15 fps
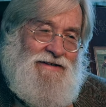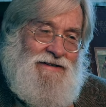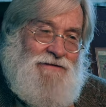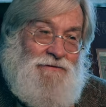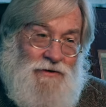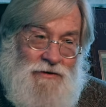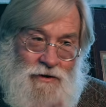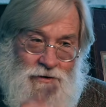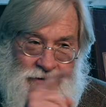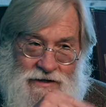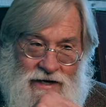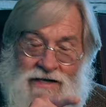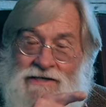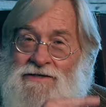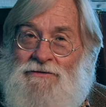For those
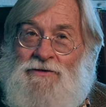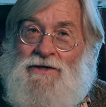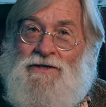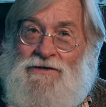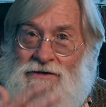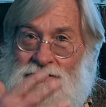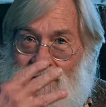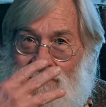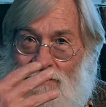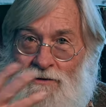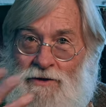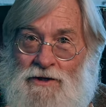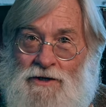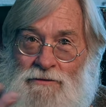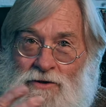kinds of reasons that
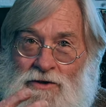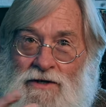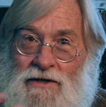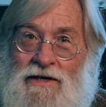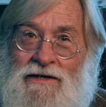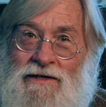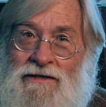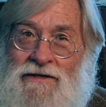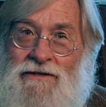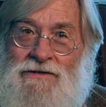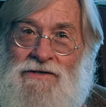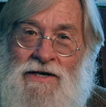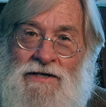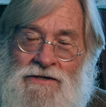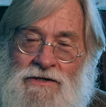we're communicating
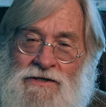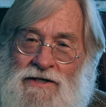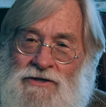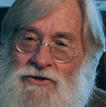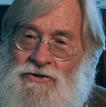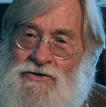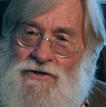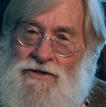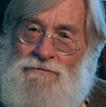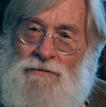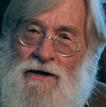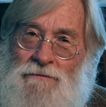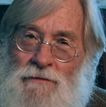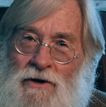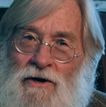sense to sense, you see
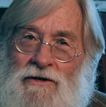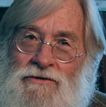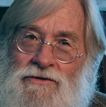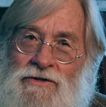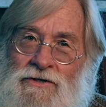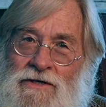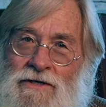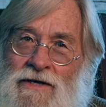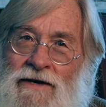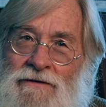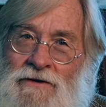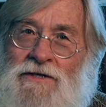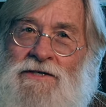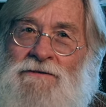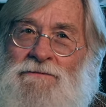my marks, you see the
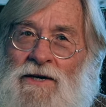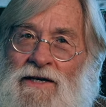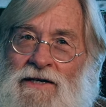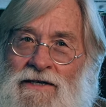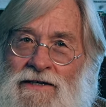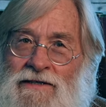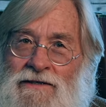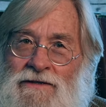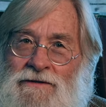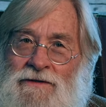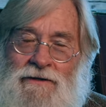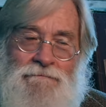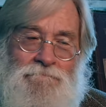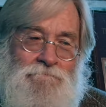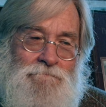evidence of my hand in
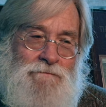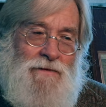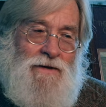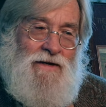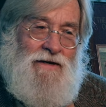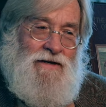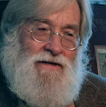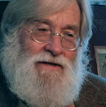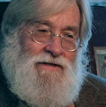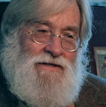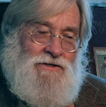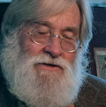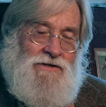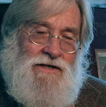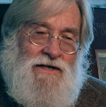there.
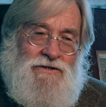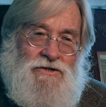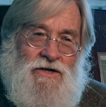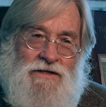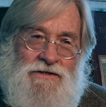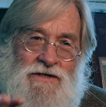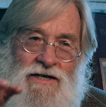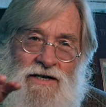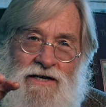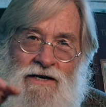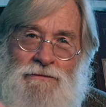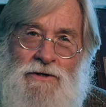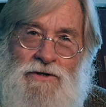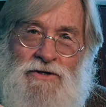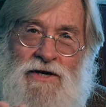So it's not just the
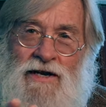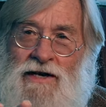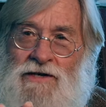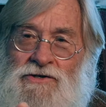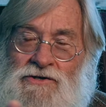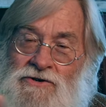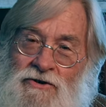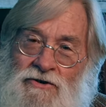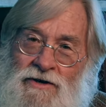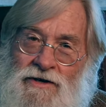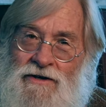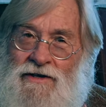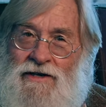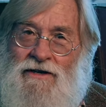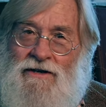image and a story
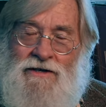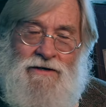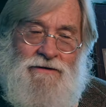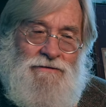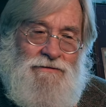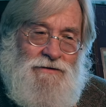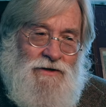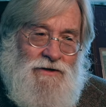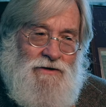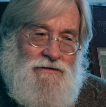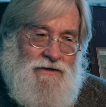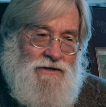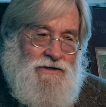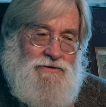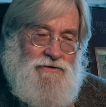or narrative. You know,
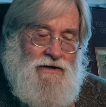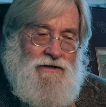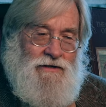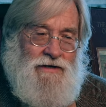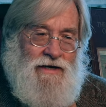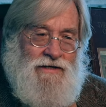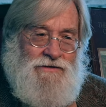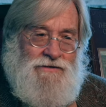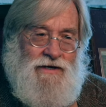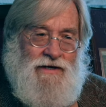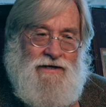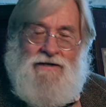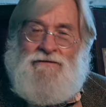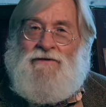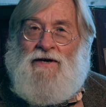the illustrator has
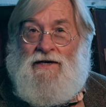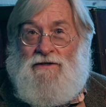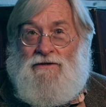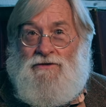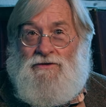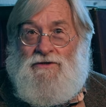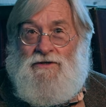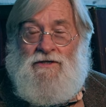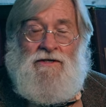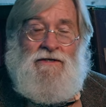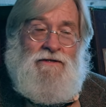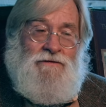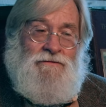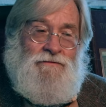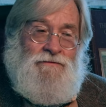that advantage
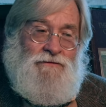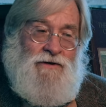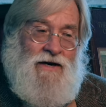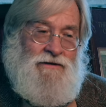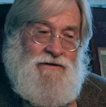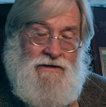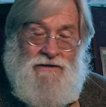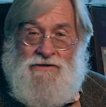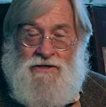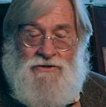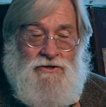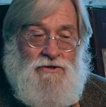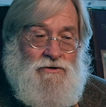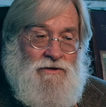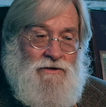in the fact that, as I
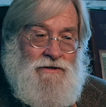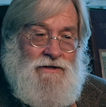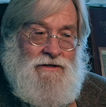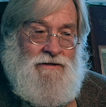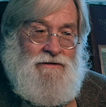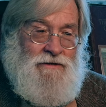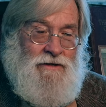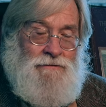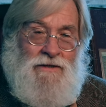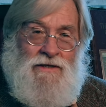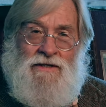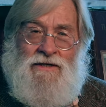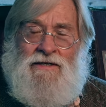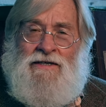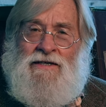show early in, in a minute,